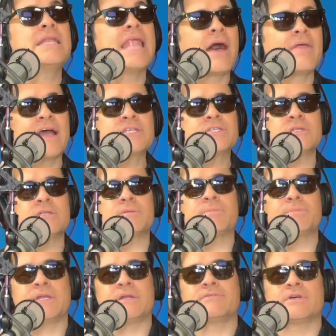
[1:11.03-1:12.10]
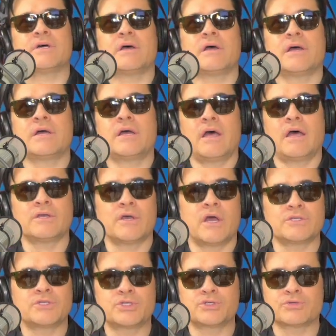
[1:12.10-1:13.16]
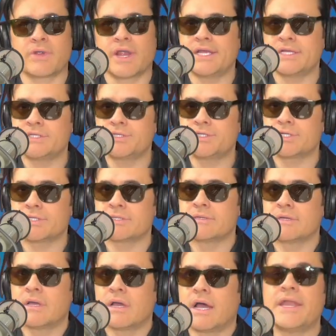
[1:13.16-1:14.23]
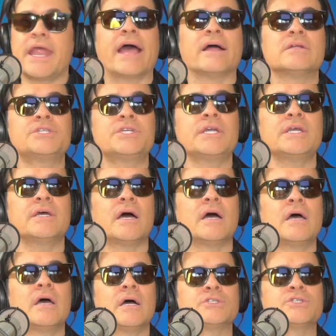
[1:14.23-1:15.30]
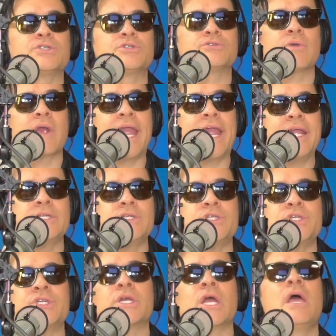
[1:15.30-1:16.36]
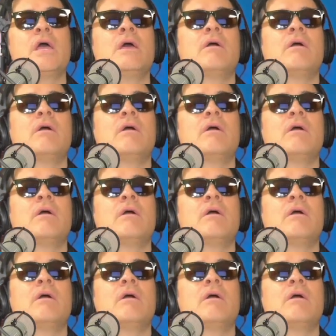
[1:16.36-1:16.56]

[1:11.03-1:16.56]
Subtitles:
Now, that's a little bit of a strange analogy, a strange